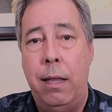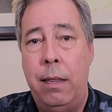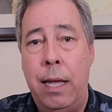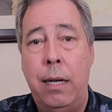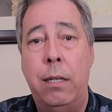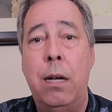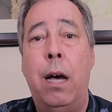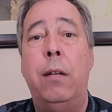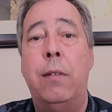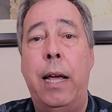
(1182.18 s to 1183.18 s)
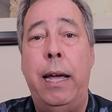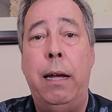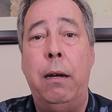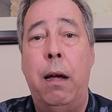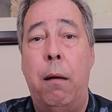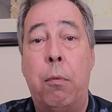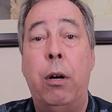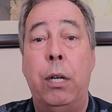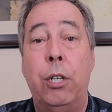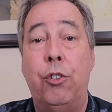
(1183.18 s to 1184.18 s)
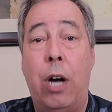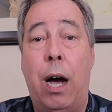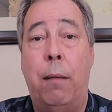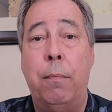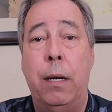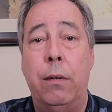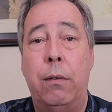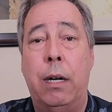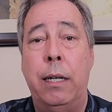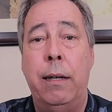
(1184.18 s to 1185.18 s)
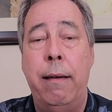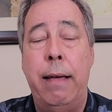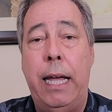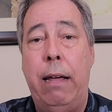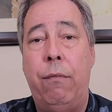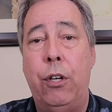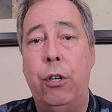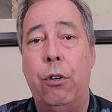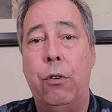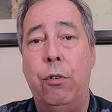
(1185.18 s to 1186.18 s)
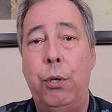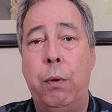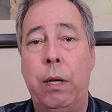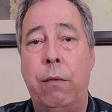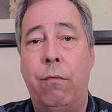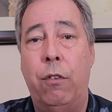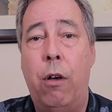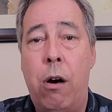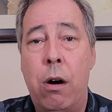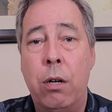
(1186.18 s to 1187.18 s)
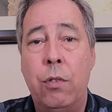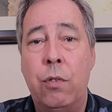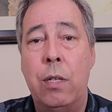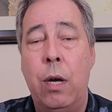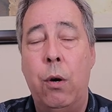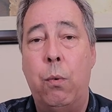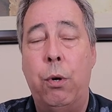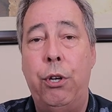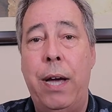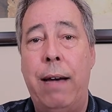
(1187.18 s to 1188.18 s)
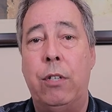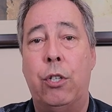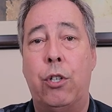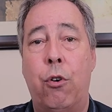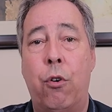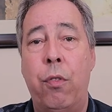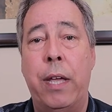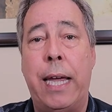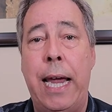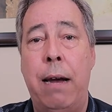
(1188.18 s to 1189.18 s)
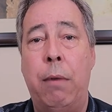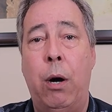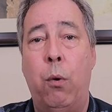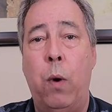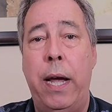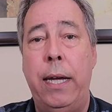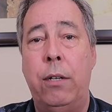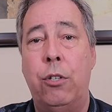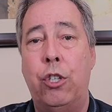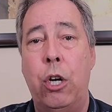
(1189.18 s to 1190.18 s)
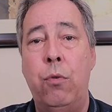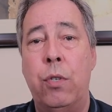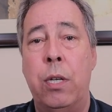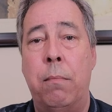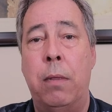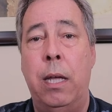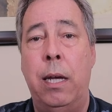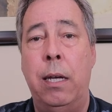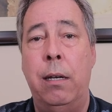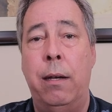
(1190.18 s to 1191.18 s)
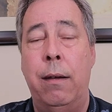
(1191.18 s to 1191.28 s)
Then it does a pretty good job, right? If you're doing vlogs where you have to turn the camera away to show something,